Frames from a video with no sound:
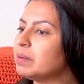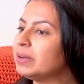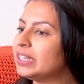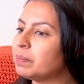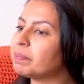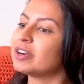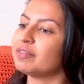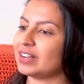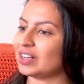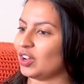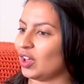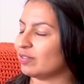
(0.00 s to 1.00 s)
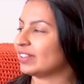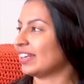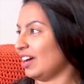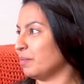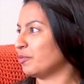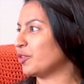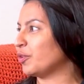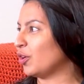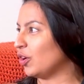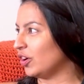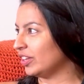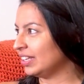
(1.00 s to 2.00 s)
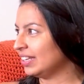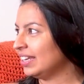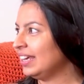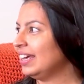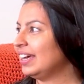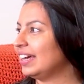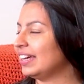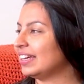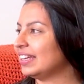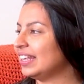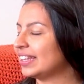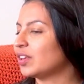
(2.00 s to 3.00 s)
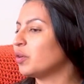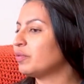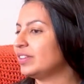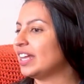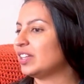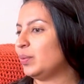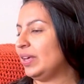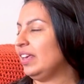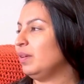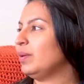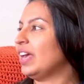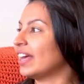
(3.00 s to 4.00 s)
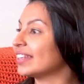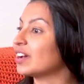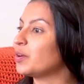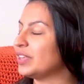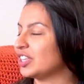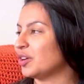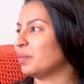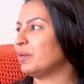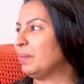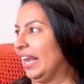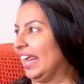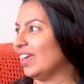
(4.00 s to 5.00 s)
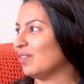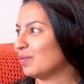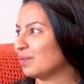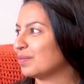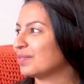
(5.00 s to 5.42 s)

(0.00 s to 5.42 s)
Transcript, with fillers: but the perfect love is come from God. Yeah. Is something that we as a Christian we believe.